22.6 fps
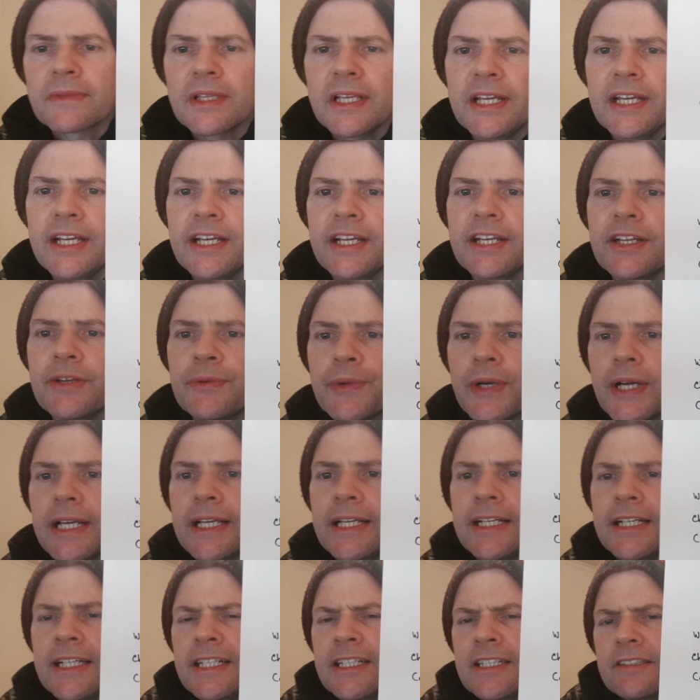Anyway,
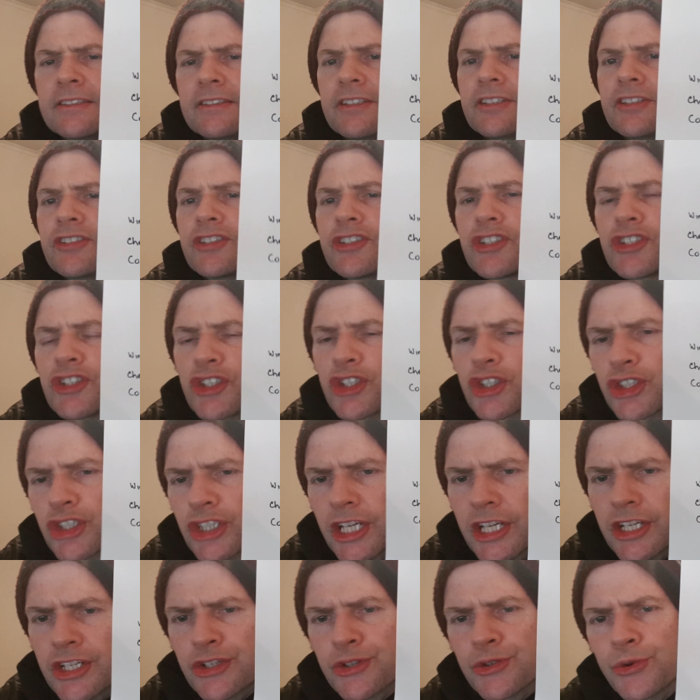this is just
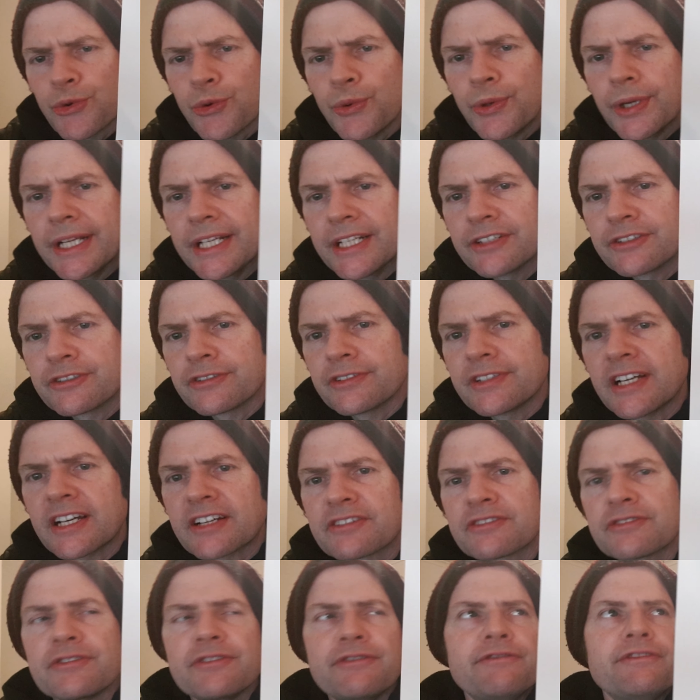a short introductory